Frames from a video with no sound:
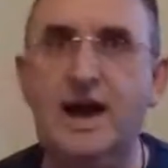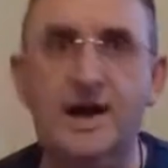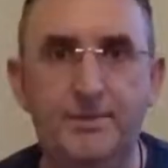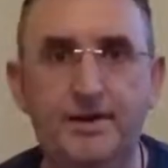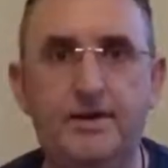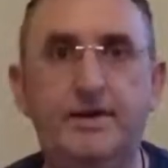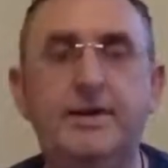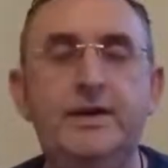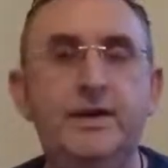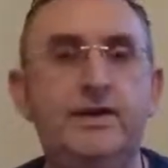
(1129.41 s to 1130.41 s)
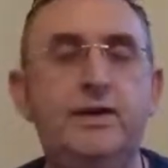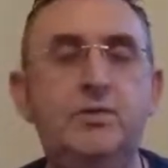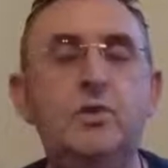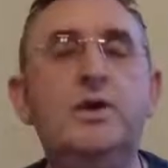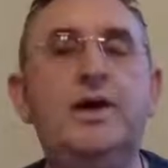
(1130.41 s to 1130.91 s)
happening
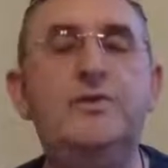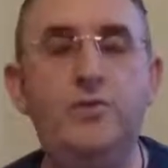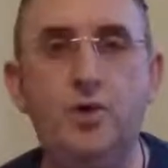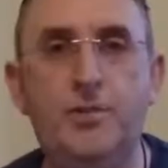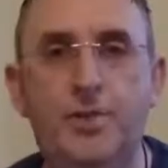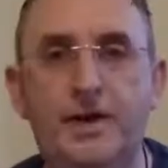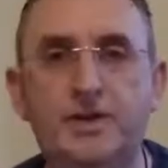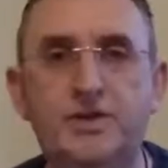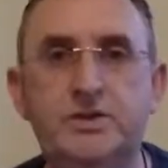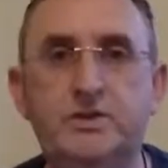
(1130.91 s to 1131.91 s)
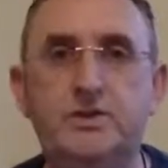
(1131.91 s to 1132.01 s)
that will give you a picture.